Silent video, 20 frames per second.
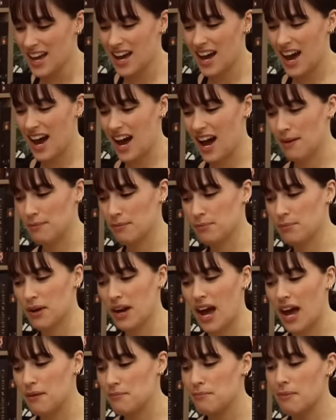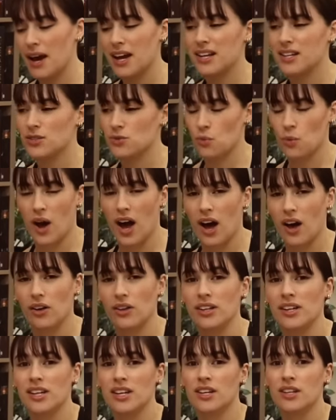but I might as
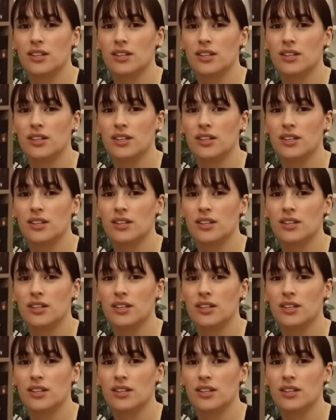well